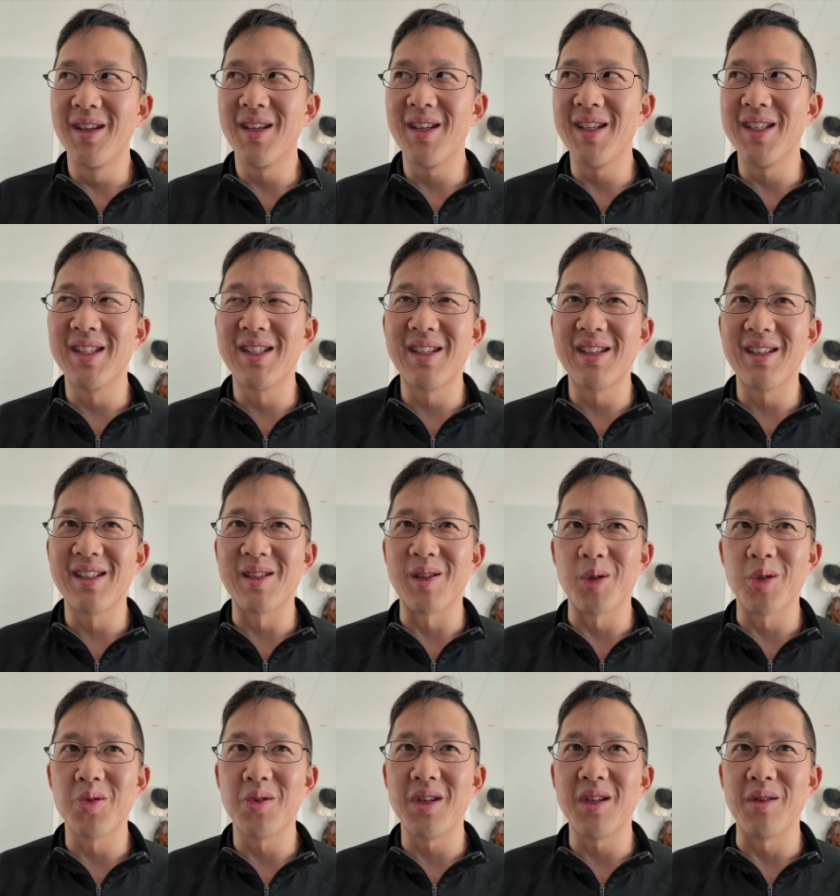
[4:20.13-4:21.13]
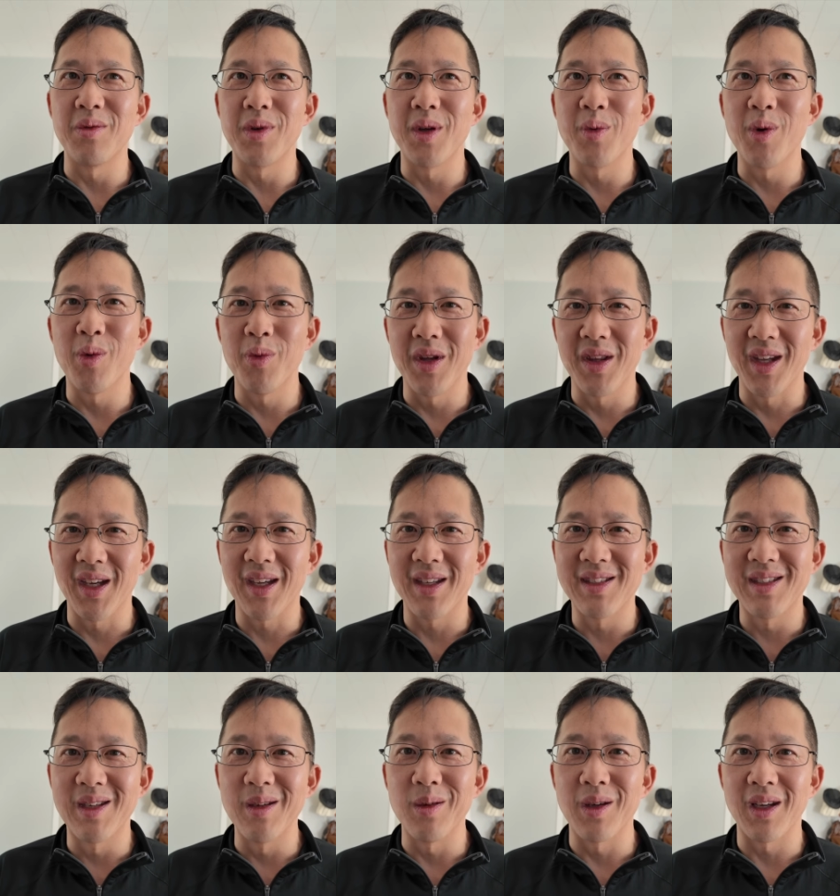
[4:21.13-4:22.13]
is the surgery doing what we think
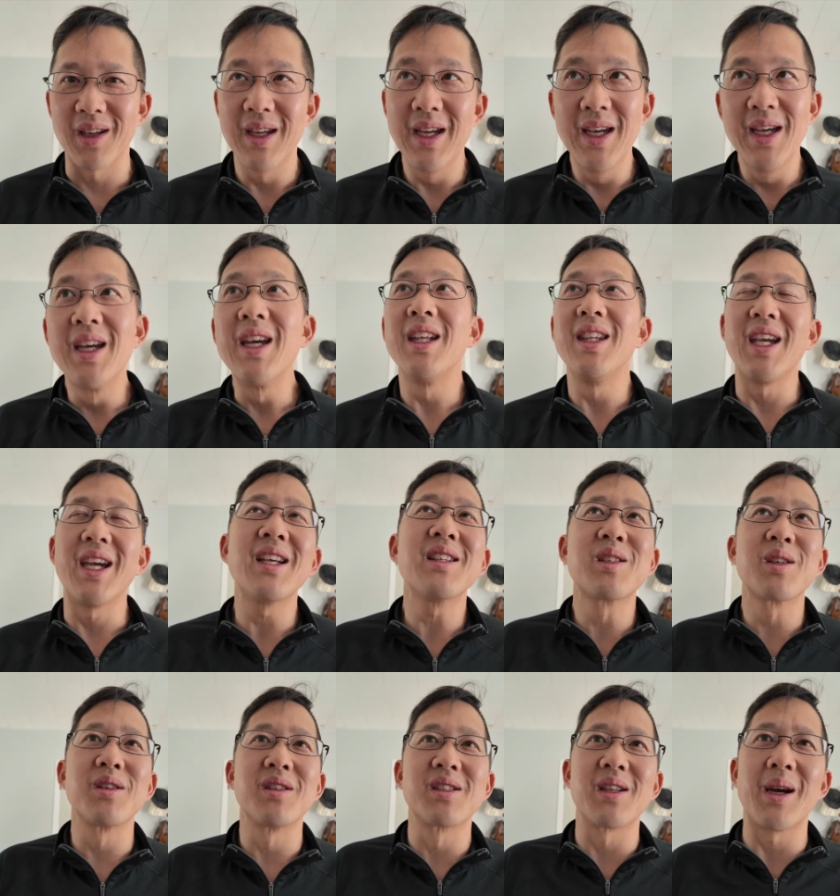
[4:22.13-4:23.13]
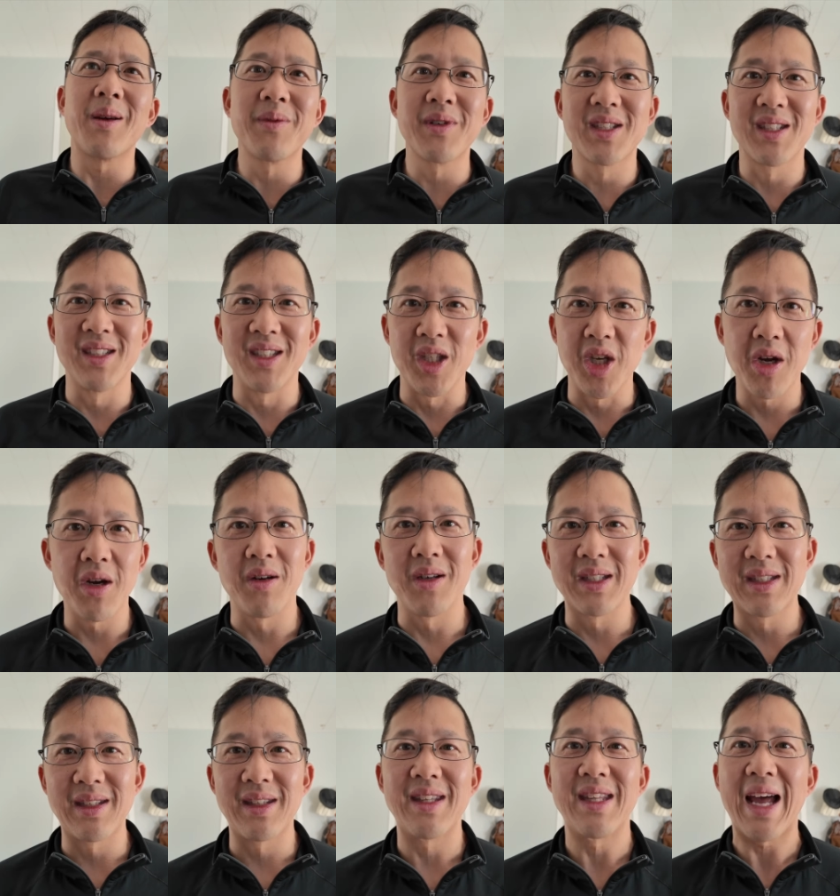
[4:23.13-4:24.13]
it's doing? And the answer is obviously no,
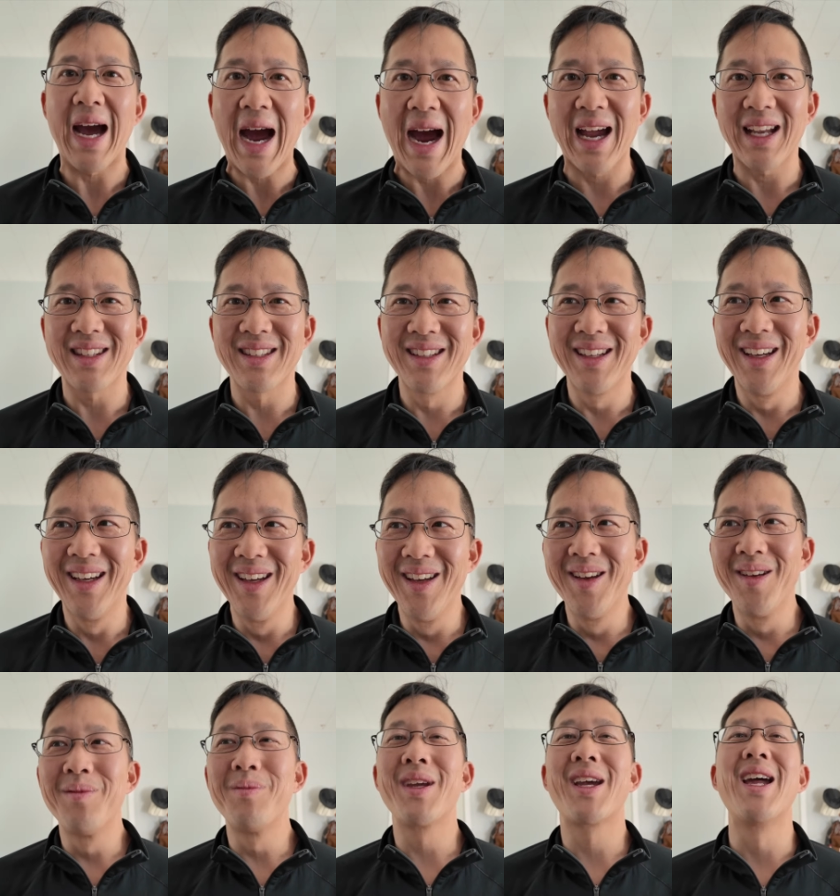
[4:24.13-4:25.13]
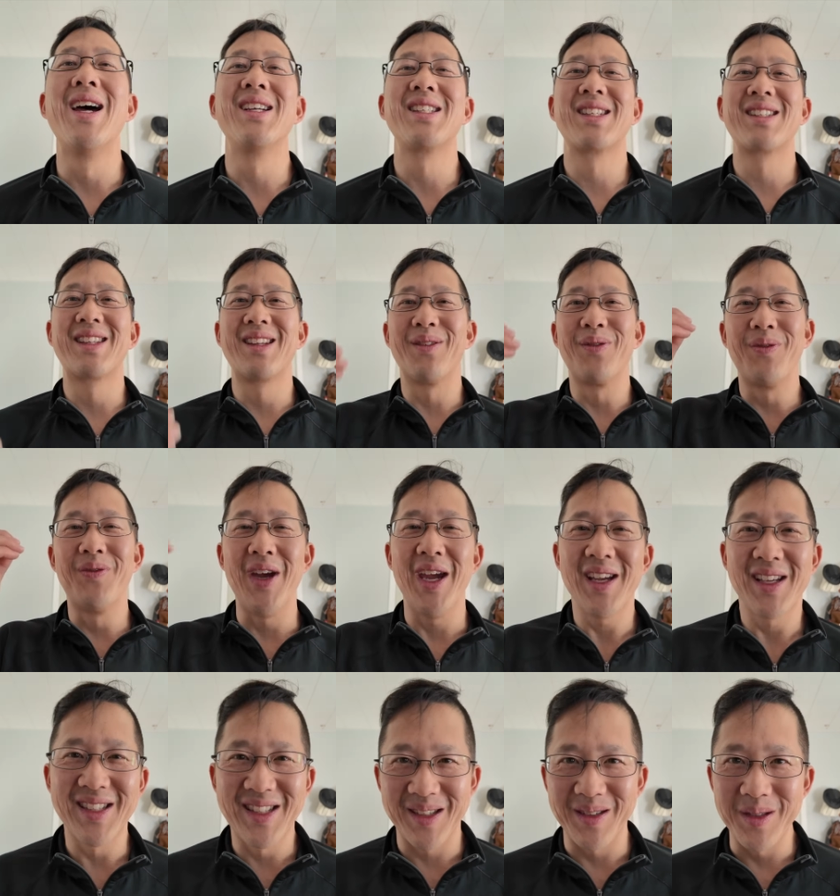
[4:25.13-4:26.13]
it's not, because the
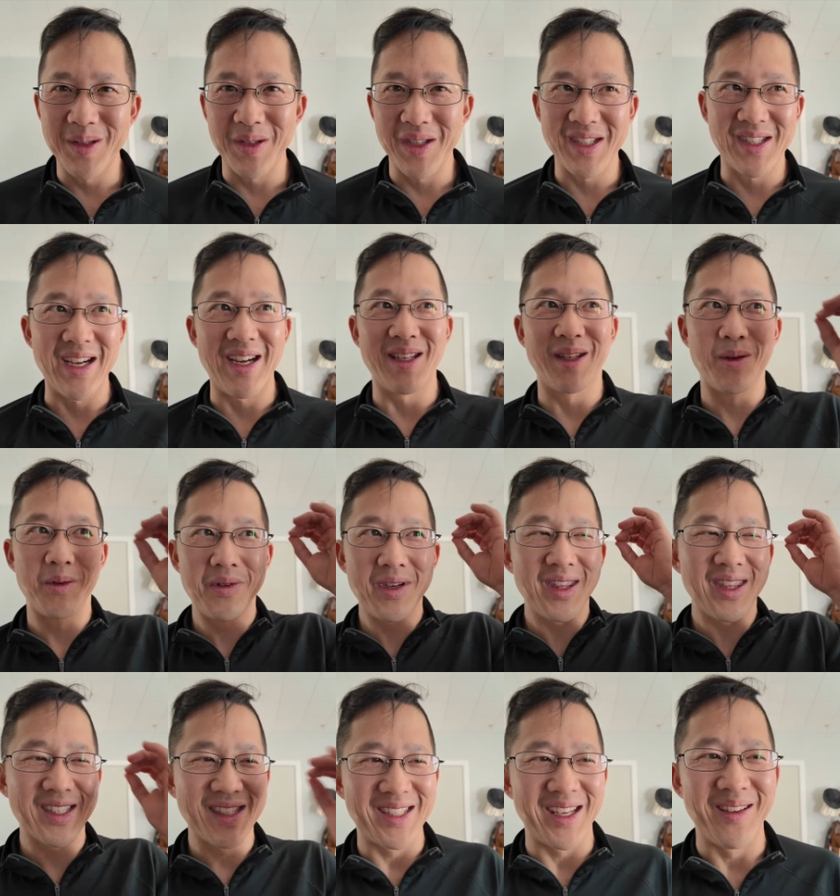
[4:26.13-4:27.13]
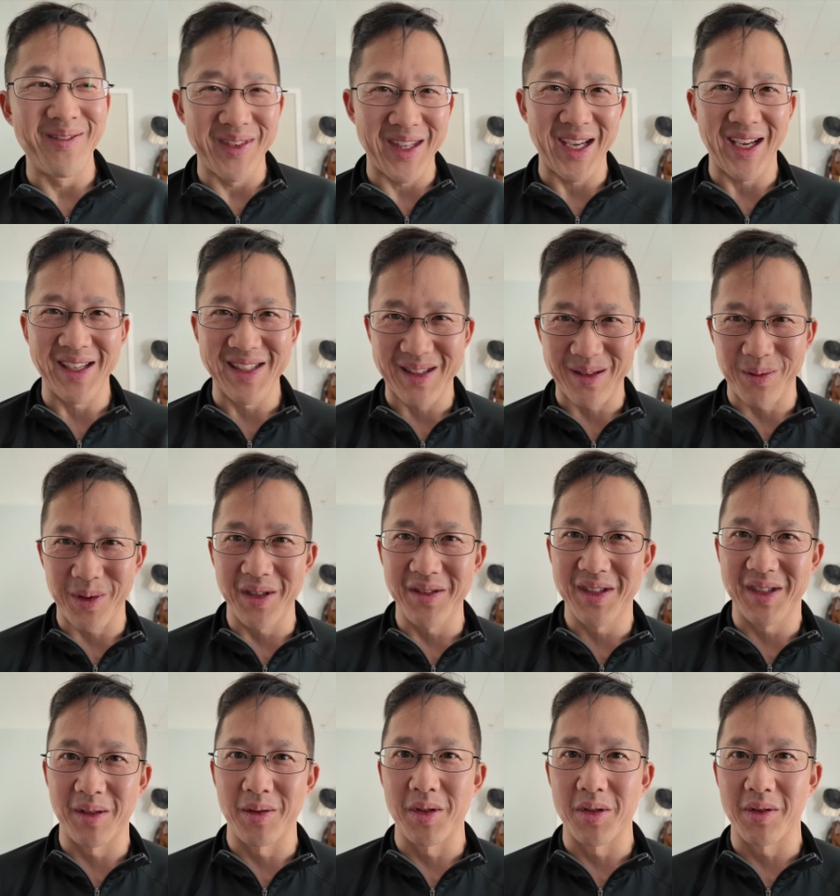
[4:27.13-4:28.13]
fake surgery is not doing the same thing as the real
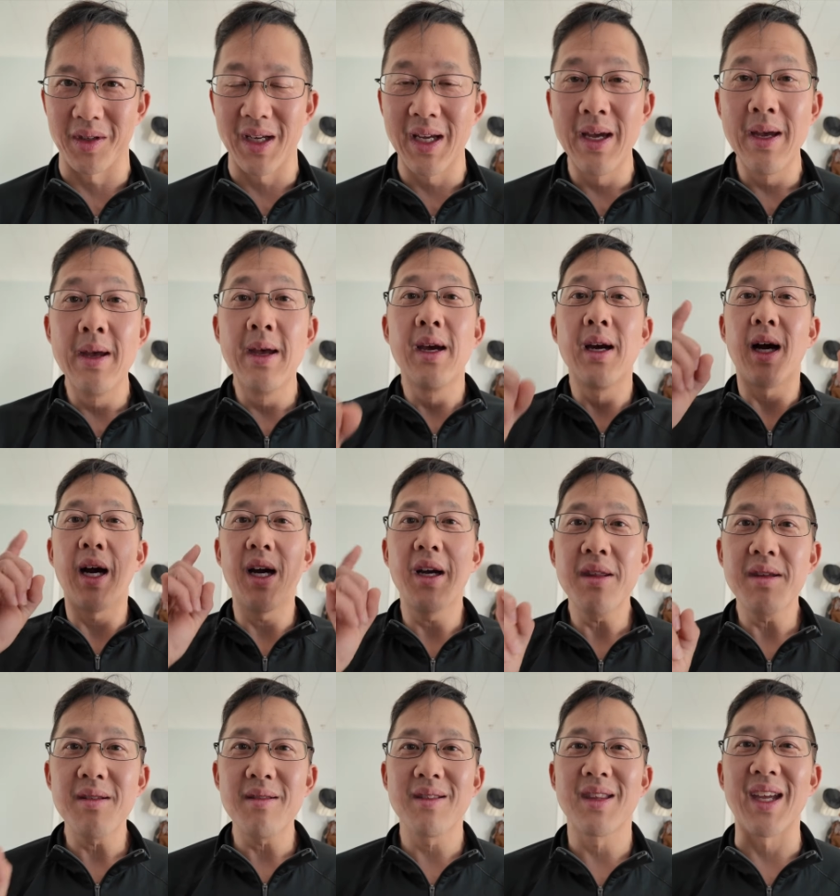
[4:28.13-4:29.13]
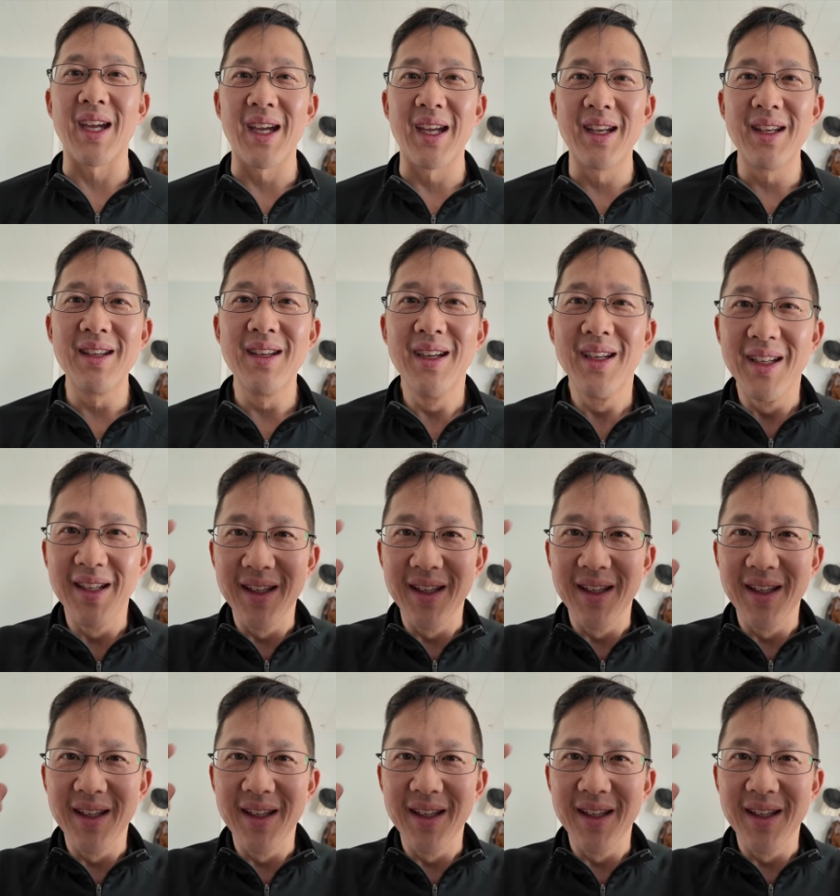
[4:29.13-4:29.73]
surgery, other than